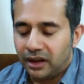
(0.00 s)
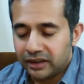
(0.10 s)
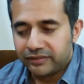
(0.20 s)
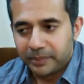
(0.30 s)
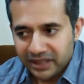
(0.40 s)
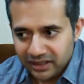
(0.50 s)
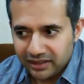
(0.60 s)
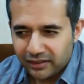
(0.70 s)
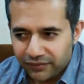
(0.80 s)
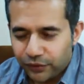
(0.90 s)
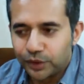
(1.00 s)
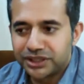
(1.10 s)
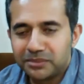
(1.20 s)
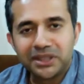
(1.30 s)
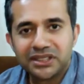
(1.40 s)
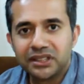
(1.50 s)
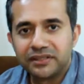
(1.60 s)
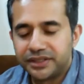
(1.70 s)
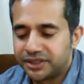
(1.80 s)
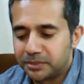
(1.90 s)
I've been forcing
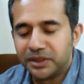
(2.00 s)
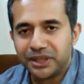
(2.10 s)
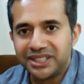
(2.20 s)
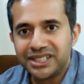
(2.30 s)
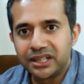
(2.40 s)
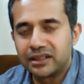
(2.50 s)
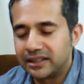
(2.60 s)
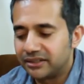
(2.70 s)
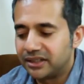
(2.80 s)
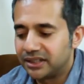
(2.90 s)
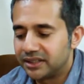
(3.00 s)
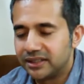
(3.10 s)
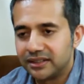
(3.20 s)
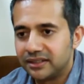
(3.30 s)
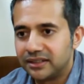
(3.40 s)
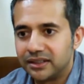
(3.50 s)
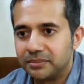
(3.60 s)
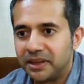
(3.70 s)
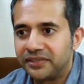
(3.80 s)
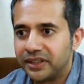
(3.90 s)
myself to smoke it gently rather than
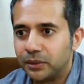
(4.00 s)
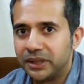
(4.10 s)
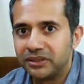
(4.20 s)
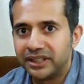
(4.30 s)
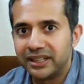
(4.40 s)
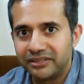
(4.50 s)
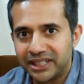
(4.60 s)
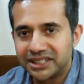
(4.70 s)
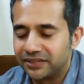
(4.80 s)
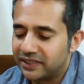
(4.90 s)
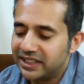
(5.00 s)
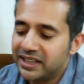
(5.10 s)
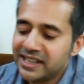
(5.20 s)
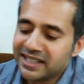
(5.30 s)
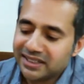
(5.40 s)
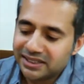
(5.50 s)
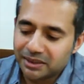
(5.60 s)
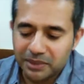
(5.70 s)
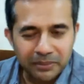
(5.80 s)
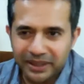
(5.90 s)
puffing away on it aggressively,
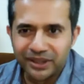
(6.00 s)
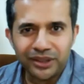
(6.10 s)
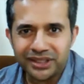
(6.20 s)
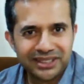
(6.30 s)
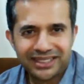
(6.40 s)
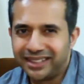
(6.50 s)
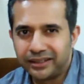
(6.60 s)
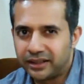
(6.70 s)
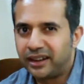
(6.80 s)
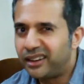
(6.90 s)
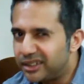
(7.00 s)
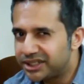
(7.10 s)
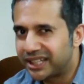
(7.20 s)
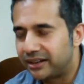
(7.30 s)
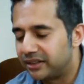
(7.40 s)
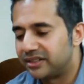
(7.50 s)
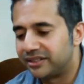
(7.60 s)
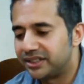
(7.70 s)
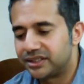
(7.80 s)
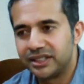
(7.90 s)
simply because the harsh
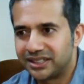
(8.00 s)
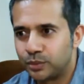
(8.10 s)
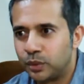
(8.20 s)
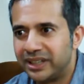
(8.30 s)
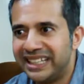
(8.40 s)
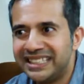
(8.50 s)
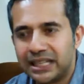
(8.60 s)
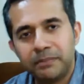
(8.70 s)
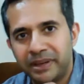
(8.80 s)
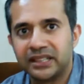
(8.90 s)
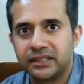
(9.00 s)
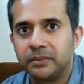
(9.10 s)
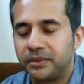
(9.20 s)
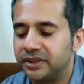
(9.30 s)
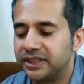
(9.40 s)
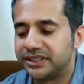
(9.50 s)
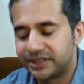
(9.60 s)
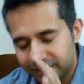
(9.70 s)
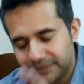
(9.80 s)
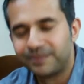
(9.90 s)
characteristics were easily picked up on this,
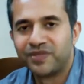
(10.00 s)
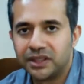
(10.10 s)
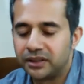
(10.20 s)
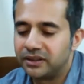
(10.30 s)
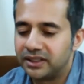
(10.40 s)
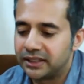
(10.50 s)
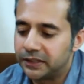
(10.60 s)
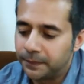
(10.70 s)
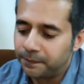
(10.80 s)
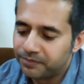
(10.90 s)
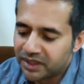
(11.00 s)
so turn it down.